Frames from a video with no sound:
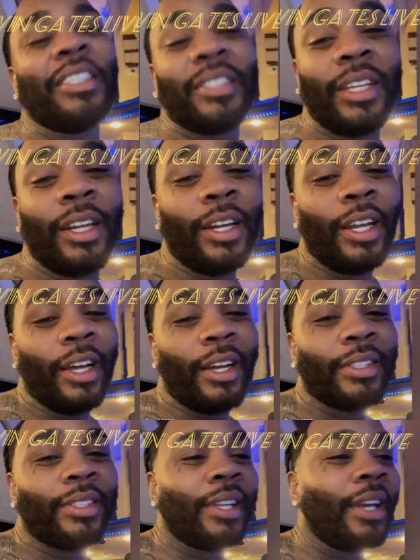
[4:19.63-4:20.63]
to send a nigga
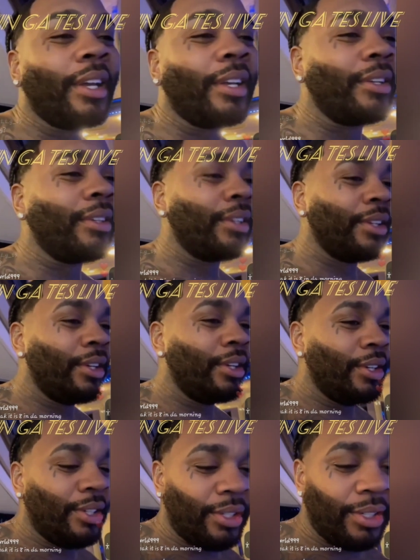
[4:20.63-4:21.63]
a signal?
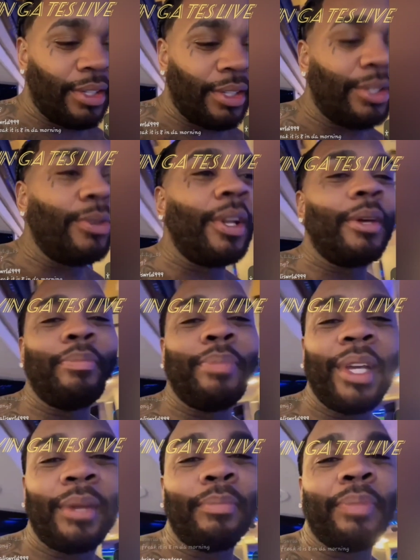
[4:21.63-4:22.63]
You little
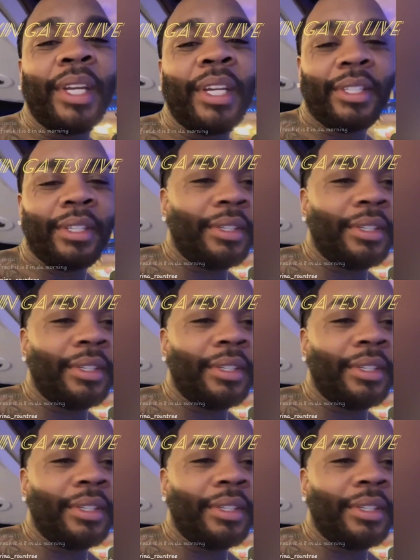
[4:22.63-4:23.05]
bitty bitch.